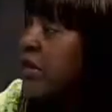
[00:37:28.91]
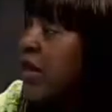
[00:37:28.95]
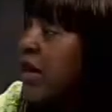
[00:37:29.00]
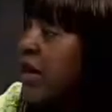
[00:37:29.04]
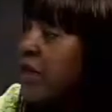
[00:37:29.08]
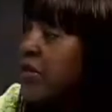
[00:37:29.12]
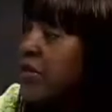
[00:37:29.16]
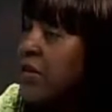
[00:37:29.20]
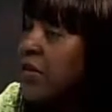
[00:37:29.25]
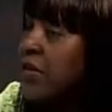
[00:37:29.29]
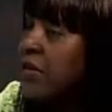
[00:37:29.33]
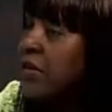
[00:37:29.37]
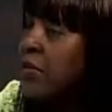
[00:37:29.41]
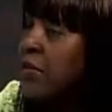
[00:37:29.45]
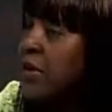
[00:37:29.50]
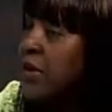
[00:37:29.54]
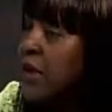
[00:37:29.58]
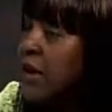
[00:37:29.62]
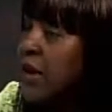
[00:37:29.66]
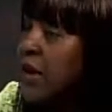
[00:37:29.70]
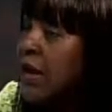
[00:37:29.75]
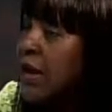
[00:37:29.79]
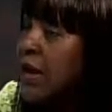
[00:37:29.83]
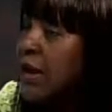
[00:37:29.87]
is how the
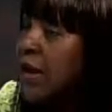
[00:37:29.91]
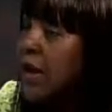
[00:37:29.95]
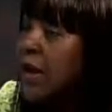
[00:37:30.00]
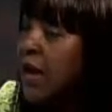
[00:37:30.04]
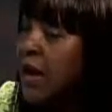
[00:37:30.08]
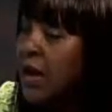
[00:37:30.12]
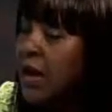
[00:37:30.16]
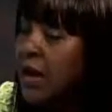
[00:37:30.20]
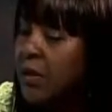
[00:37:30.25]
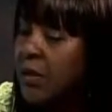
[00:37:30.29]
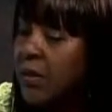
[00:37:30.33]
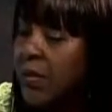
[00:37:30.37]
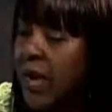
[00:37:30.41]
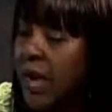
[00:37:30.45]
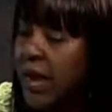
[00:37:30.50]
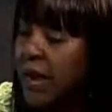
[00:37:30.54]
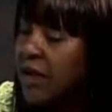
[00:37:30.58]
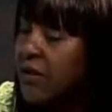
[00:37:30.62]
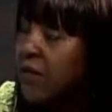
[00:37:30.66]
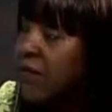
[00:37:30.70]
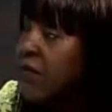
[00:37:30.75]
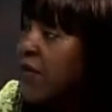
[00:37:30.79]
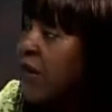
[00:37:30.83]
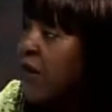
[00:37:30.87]
human
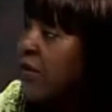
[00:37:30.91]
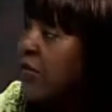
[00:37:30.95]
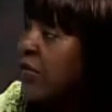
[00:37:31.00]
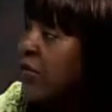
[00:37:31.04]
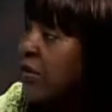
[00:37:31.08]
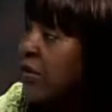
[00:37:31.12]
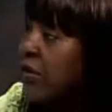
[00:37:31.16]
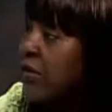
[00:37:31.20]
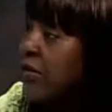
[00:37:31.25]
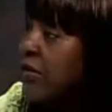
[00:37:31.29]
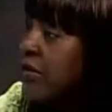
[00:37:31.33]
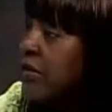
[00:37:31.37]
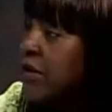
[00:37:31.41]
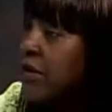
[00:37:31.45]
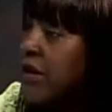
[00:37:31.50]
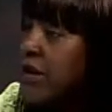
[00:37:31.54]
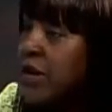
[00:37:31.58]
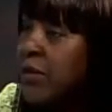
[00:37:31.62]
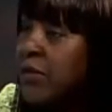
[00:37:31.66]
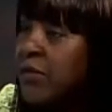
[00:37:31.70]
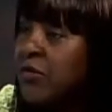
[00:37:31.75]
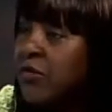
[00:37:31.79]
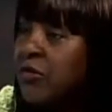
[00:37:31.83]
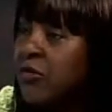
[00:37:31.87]
body functions, the
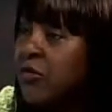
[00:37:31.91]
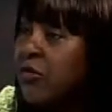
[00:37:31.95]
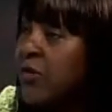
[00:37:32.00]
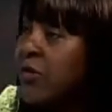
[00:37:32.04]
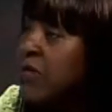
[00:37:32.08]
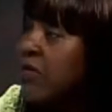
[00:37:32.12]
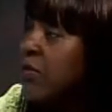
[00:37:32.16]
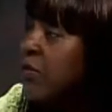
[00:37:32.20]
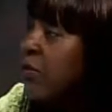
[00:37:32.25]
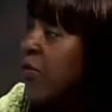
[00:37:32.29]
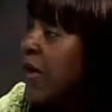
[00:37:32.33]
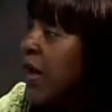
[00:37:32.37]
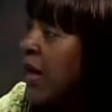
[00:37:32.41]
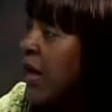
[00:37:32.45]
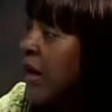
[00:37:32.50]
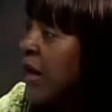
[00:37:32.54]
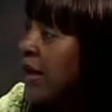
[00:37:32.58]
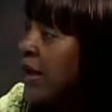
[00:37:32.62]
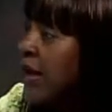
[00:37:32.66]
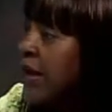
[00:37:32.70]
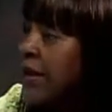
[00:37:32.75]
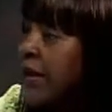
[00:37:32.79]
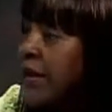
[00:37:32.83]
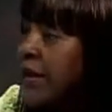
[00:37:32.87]
chemistry of the
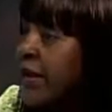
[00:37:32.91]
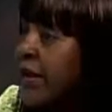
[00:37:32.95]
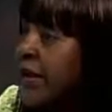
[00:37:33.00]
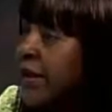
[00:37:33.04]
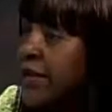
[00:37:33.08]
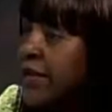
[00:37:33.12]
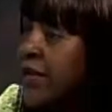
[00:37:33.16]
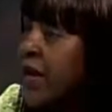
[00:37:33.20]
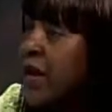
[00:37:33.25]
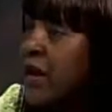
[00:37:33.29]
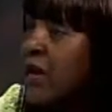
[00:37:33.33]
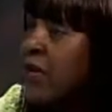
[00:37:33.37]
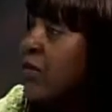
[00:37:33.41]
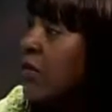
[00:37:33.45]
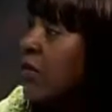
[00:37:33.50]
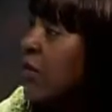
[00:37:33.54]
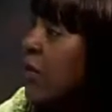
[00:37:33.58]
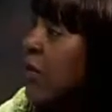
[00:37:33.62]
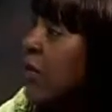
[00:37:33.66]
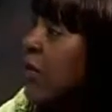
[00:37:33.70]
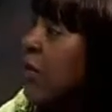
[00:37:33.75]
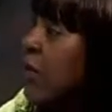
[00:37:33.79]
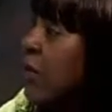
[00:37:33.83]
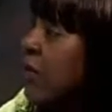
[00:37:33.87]
body. They don't
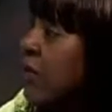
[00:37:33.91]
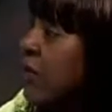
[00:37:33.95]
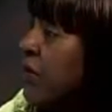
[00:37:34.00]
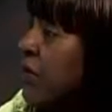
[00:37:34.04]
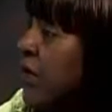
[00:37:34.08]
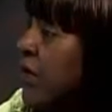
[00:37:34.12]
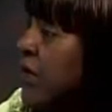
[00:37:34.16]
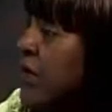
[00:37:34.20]
learn those things.